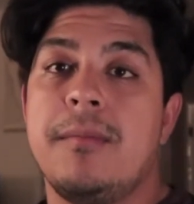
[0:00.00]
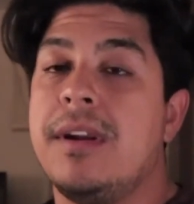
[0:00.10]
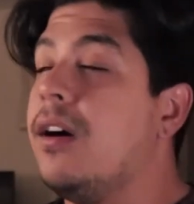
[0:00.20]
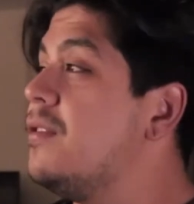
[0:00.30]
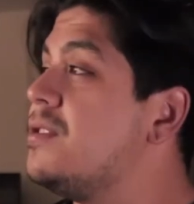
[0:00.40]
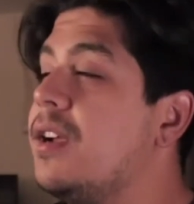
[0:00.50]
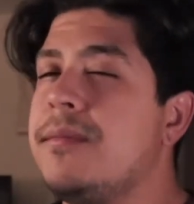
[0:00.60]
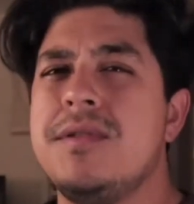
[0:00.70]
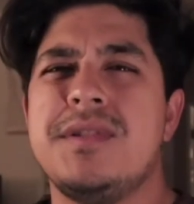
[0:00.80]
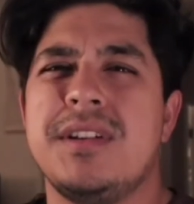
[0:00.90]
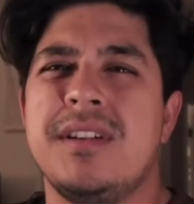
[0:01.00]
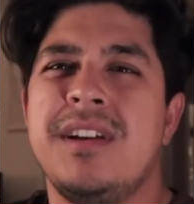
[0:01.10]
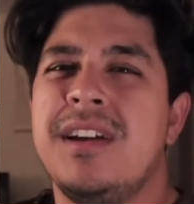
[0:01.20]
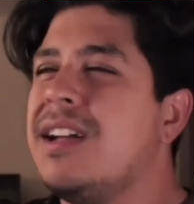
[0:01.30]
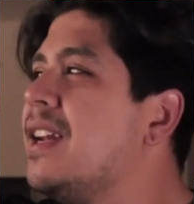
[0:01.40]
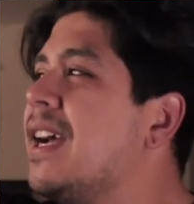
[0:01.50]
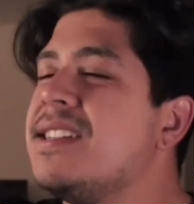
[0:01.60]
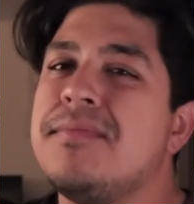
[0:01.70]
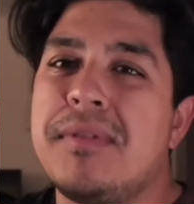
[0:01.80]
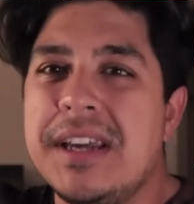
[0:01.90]
I mean, obviously I'm using a
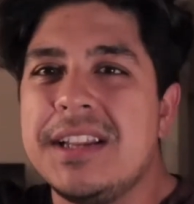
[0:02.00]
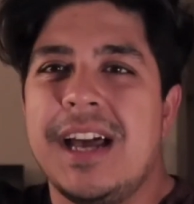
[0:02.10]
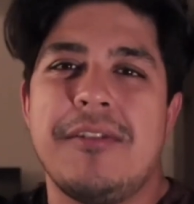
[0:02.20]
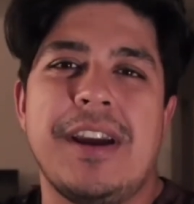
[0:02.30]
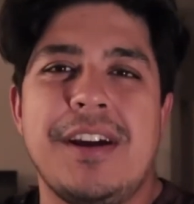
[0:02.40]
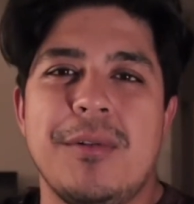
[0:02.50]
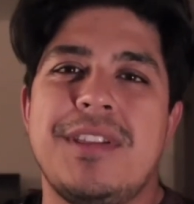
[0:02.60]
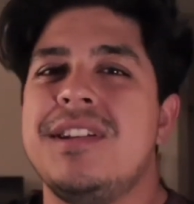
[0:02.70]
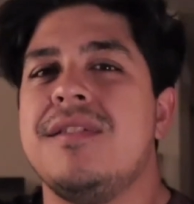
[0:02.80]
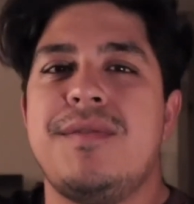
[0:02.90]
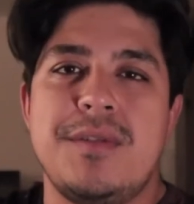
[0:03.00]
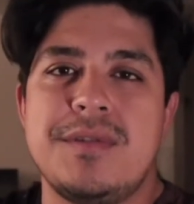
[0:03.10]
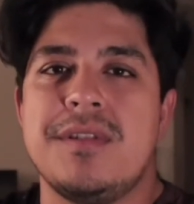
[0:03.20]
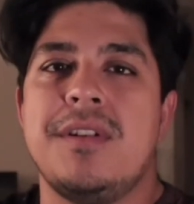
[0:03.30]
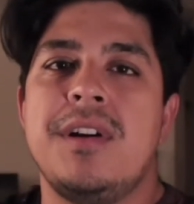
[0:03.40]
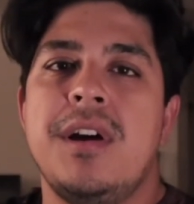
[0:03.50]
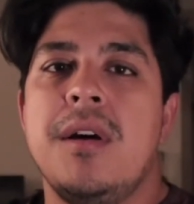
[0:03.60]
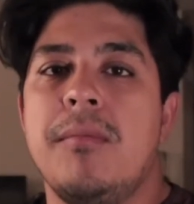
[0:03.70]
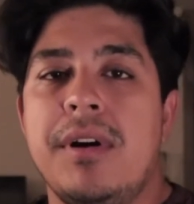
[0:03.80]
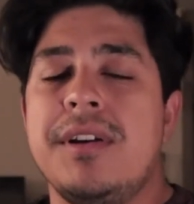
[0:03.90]
nice big light right here with a diffuser,
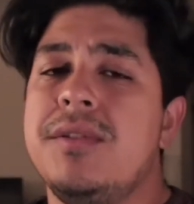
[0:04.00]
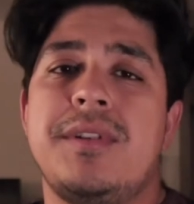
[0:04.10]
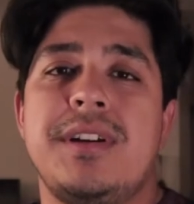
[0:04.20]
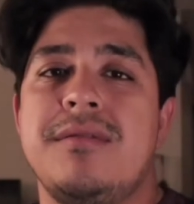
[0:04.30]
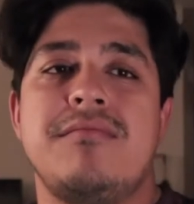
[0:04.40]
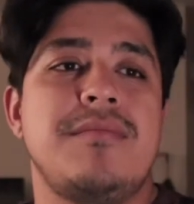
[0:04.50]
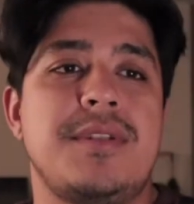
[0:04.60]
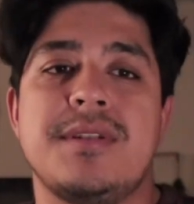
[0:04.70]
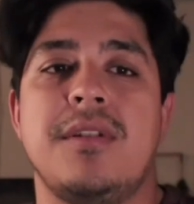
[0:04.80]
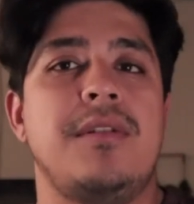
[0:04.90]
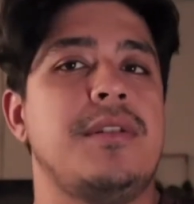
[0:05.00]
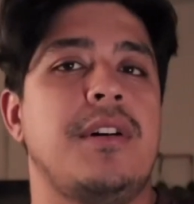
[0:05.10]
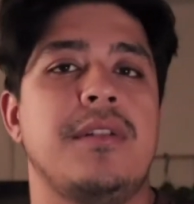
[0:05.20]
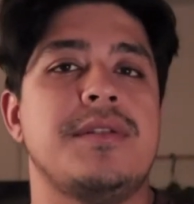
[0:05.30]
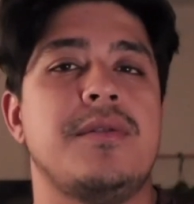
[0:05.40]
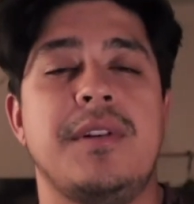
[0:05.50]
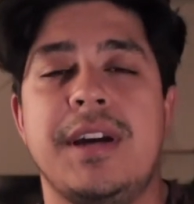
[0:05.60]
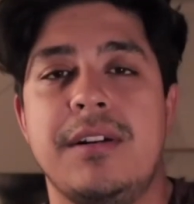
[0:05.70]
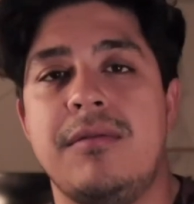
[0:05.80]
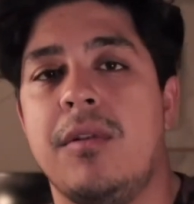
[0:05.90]
but you can just go to the dollar store and
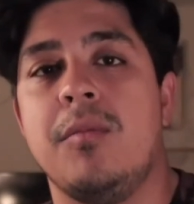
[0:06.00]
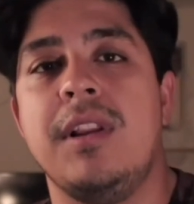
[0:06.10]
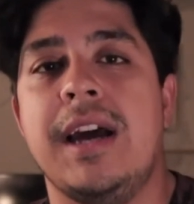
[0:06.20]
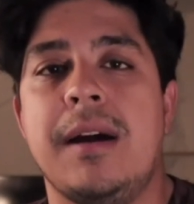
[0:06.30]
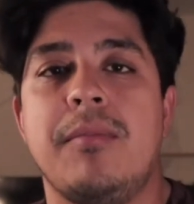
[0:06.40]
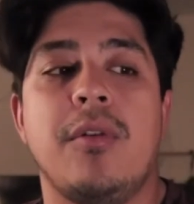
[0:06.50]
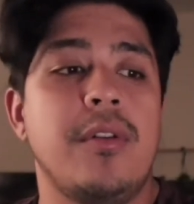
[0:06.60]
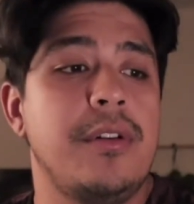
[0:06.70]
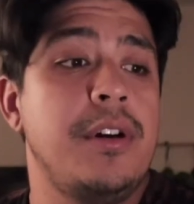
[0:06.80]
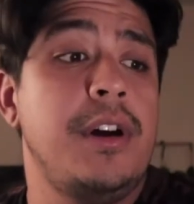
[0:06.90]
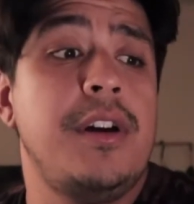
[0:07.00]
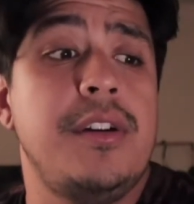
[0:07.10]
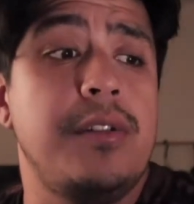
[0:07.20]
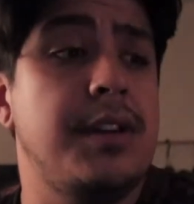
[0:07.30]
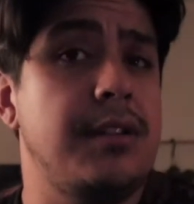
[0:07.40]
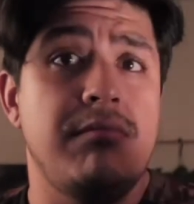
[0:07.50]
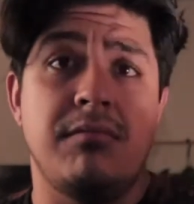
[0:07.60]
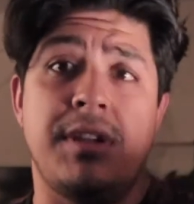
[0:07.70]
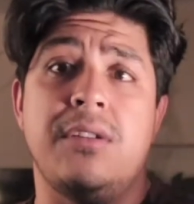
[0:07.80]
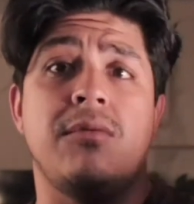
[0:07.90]
get a normal lamp, or you can
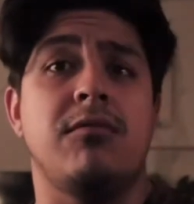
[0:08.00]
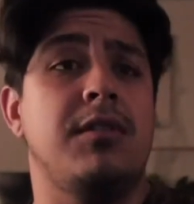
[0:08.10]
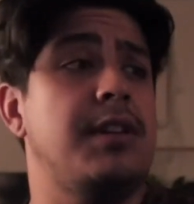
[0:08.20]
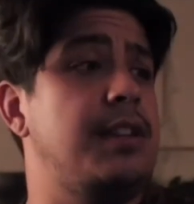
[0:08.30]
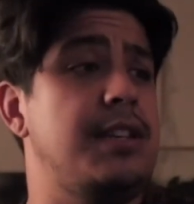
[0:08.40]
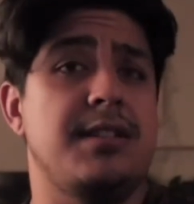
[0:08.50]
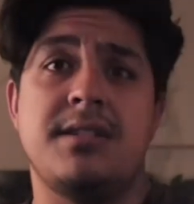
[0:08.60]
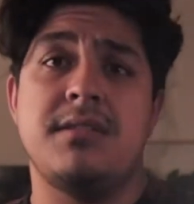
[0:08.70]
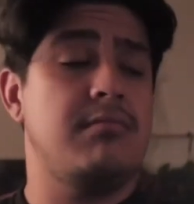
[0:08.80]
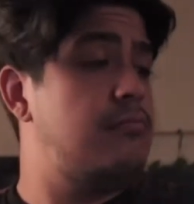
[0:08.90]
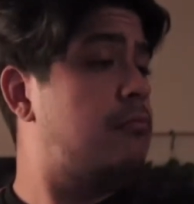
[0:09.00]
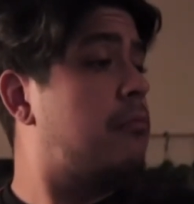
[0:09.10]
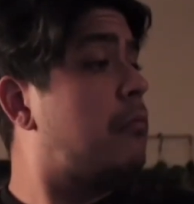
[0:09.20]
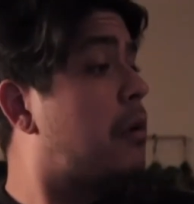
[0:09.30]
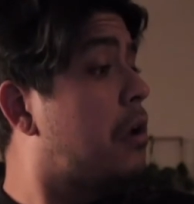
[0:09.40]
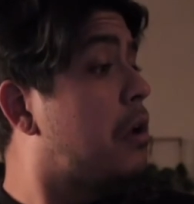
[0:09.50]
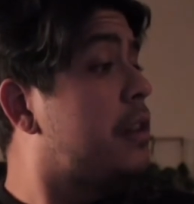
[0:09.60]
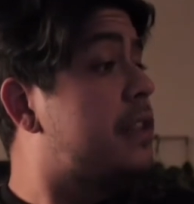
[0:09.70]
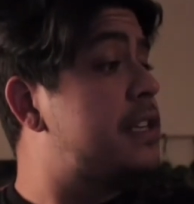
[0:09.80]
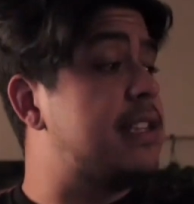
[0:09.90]
get one of these
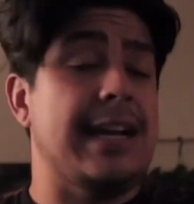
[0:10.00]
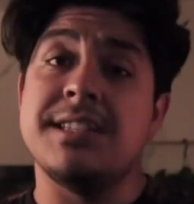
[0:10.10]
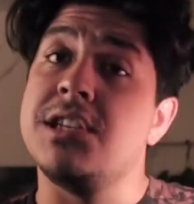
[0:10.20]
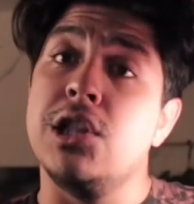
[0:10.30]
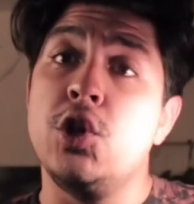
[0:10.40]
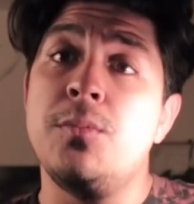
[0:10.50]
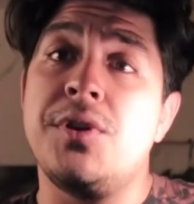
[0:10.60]
lamps, a Lume